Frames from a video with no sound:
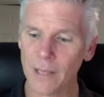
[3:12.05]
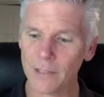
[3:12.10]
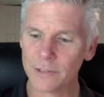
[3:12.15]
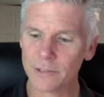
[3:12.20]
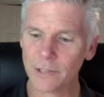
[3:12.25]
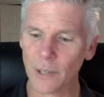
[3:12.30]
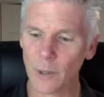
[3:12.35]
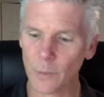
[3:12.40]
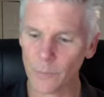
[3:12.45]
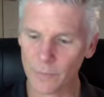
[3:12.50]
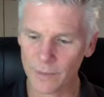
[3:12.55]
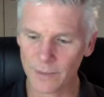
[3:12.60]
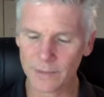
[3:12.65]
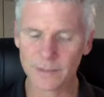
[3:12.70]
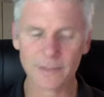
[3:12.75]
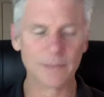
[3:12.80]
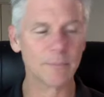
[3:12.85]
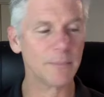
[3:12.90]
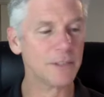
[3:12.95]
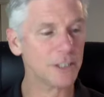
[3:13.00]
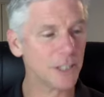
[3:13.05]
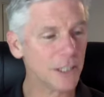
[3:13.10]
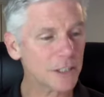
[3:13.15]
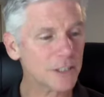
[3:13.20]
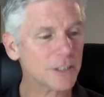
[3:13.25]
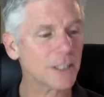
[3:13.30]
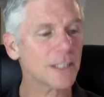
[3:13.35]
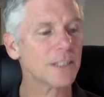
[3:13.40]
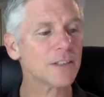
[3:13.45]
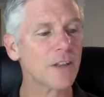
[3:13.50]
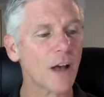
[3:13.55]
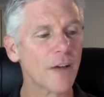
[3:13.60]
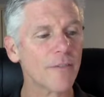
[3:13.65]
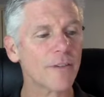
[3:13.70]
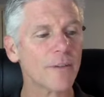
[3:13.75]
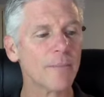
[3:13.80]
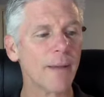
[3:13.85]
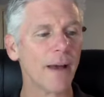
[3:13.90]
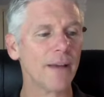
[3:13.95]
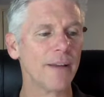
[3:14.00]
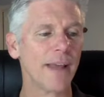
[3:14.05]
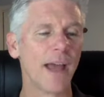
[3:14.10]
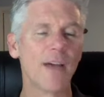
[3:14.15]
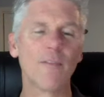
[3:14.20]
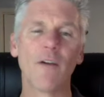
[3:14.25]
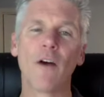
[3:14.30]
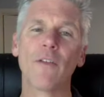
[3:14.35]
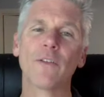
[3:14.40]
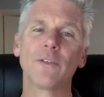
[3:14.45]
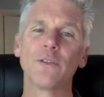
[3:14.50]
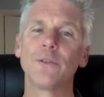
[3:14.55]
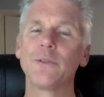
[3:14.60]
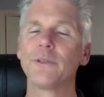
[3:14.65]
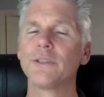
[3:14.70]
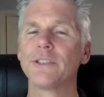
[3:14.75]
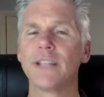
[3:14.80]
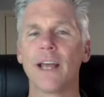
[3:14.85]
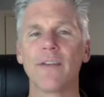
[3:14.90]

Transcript: So this magician is often about you have all the tools,